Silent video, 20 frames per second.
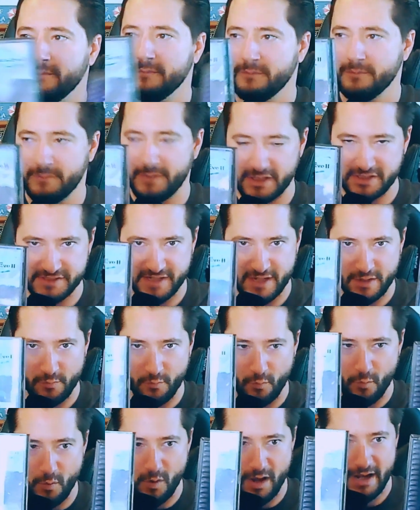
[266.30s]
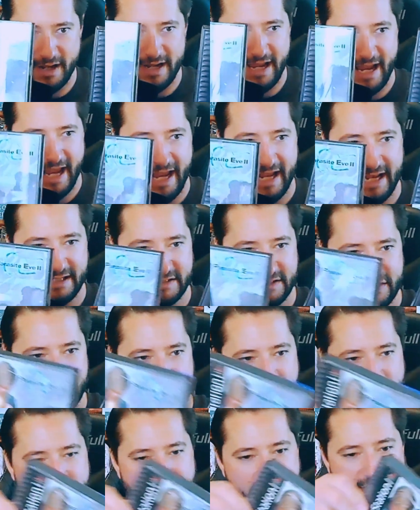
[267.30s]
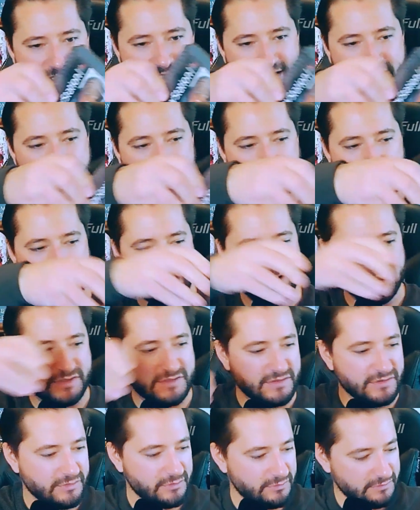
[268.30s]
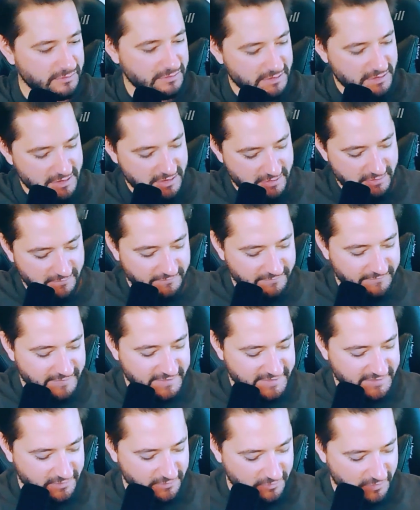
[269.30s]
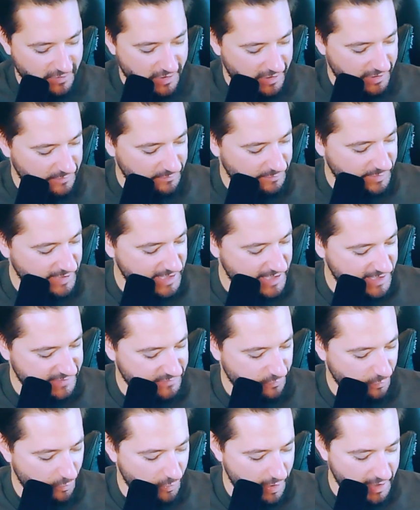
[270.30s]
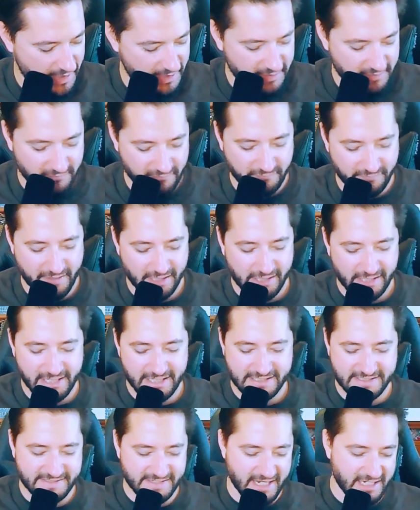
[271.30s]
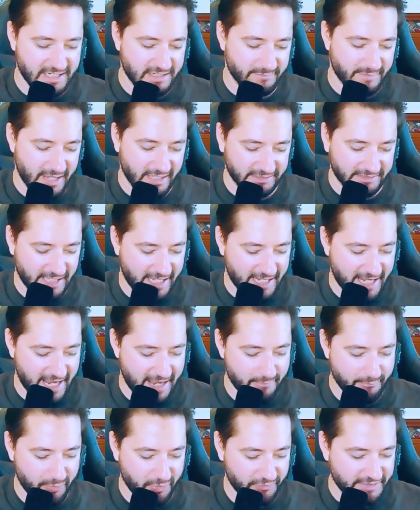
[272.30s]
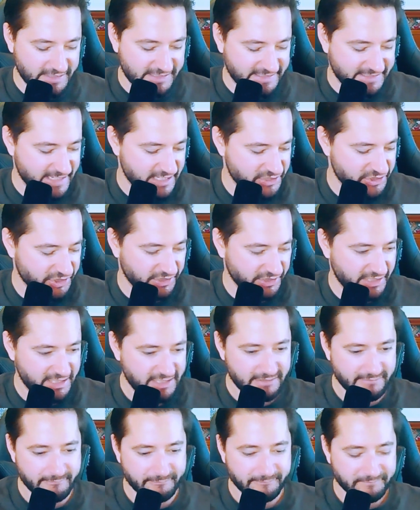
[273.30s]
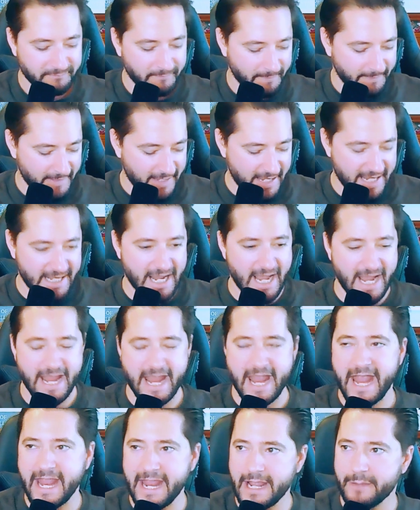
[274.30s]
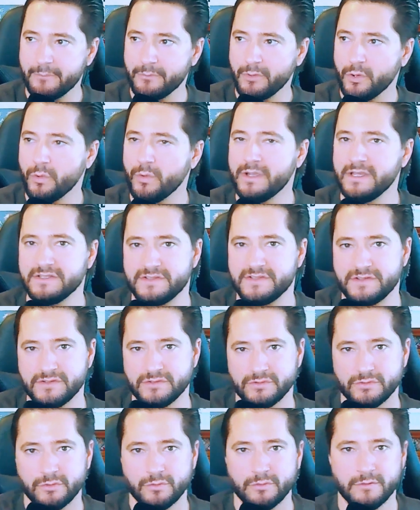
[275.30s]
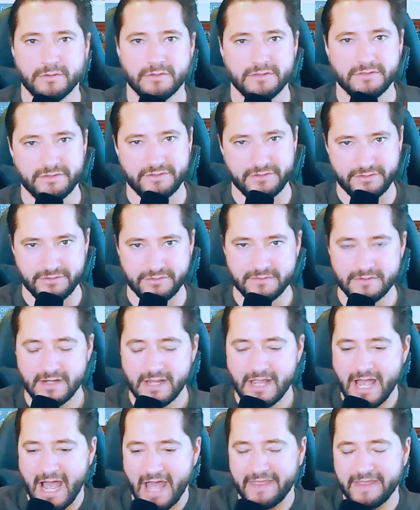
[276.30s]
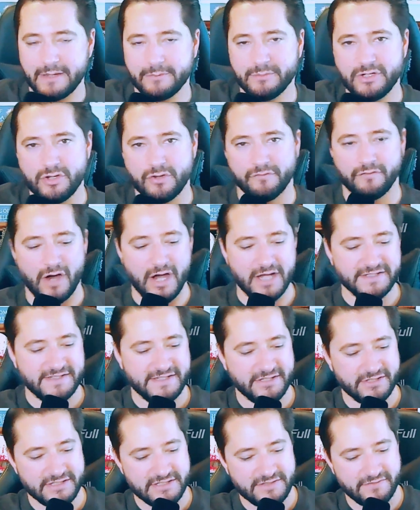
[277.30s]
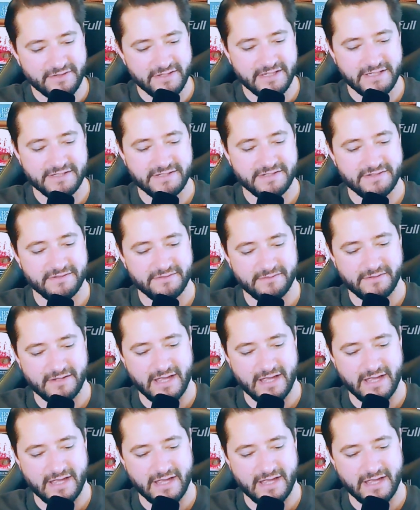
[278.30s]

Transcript: Parasite 1 and 2, Parasite Eve 1 and 2, physical on PS1. Very excited about that. I have both these digitally, and I am going to... I think I'm going to do a VOD series for these.